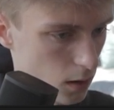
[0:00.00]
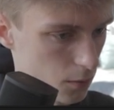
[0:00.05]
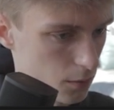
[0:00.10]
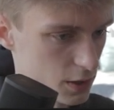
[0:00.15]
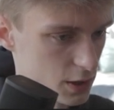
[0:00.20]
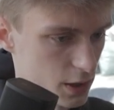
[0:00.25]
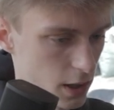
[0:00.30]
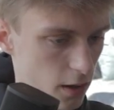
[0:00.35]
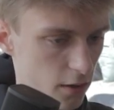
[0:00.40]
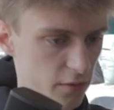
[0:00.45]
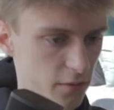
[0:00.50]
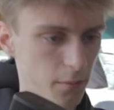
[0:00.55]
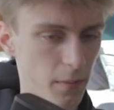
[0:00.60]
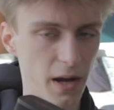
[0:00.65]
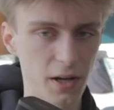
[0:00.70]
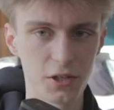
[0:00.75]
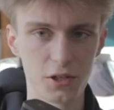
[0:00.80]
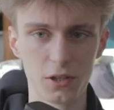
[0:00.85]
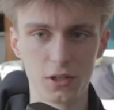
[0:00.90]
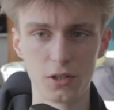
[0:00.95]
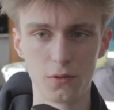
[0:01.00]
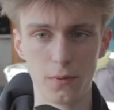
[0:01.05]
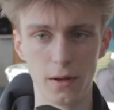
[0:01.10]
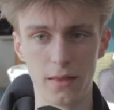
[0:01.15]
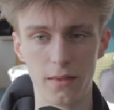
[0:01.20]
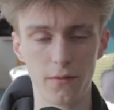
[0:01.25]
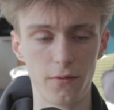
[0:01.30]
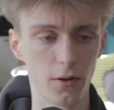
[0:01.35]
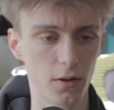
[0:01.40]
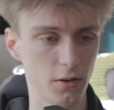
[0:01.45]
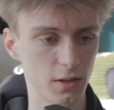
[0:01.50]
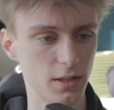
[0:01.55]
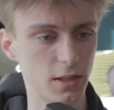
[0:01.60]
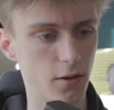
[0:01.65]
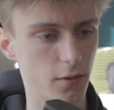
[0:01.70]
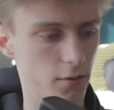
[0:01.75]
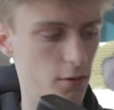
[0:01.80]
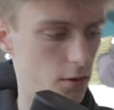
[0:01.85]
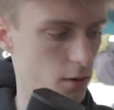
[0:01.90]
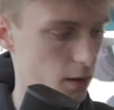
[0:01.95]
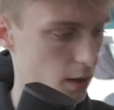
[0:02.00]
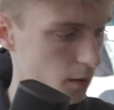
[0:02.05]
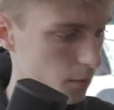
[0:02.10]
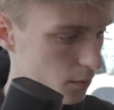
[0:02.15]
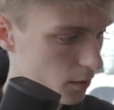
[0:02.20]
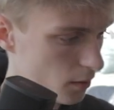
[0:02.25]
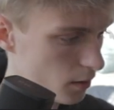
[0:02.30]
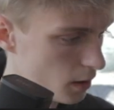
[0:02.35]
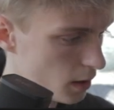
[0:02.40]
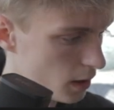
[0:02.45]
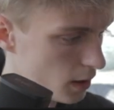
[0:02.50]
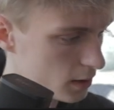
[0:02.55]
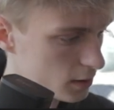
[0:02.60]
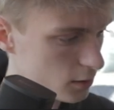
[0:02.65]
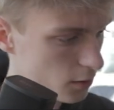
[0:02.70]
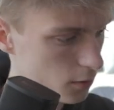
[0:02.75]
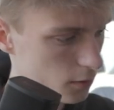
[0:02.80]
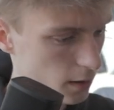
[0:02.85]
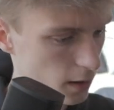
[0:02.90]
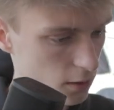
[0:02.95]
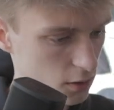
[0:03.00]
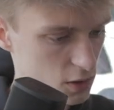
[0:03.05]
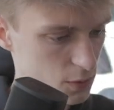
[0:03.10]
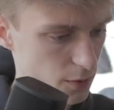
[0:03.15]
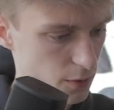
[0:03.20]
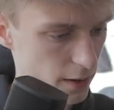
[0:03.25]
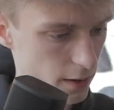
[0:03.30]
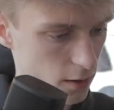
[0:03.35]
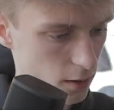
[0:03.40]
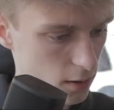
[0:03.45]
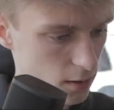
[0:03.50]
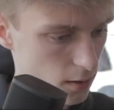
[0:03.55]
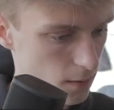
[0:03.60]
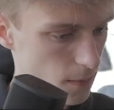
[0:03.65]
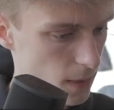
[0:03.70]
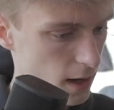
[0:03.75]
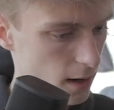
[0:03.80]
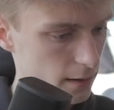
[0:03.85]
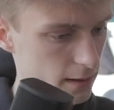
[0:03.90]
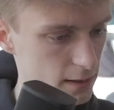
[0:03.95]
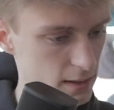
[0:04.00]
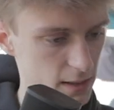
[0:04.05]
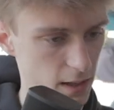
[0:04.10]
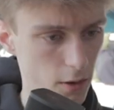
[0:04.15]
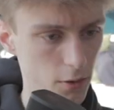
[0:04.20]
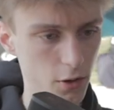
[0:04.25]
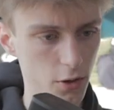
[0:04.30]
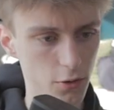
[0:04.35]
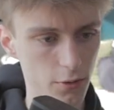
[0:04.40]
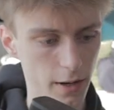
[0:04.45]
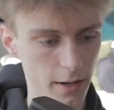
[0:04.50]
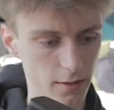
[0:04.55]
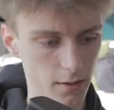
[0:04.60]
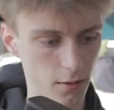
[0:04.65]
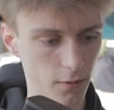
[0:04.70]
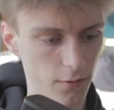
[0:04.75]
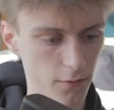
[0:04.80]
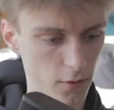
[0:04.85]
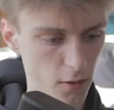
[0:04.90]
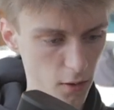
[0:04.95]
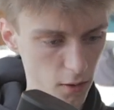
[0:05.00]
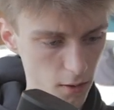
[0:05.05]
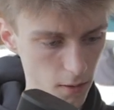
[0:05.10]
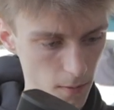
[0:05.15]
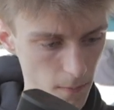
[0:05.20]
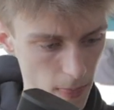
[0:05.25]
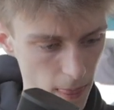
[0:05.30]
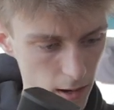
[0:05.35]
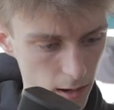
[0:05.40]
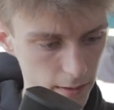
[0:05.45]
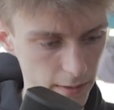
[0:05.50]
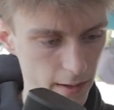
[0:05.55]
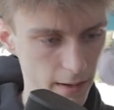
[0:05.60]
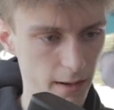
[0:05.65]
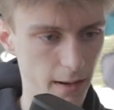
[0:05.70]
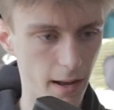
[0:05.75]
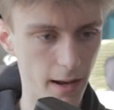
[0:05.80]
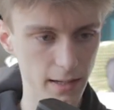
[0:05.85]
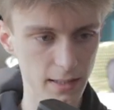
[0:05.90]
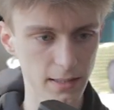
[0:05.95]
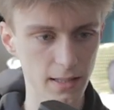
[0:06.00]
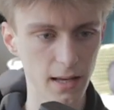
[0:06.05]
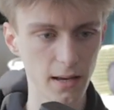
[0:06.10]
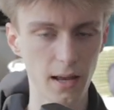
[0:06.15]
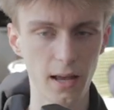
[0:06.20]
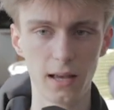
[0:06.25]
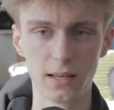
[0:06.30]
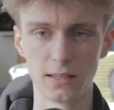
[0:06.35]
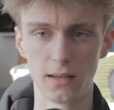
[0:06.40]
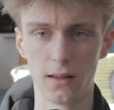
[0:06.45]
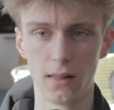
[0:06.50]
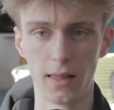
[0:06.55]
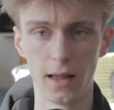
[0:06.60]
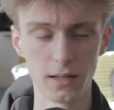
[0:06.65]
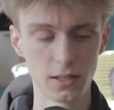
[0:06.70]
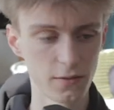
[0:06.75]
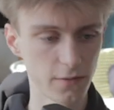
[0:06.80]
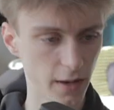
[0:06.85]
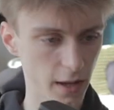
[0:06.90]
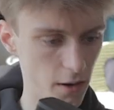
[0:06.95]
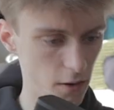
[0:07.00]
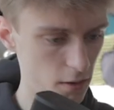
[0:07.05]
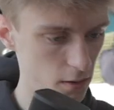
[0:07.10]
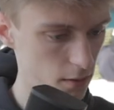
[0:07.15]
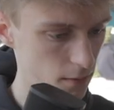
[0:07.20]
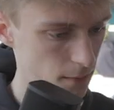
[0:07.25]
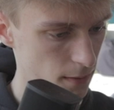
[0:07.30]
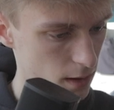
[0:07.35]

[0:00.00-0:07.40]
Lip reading: Which kind of matches with the velocity of our clip. So that looks pretty good. This is how you create the fog. Then the next thing is a lens flare.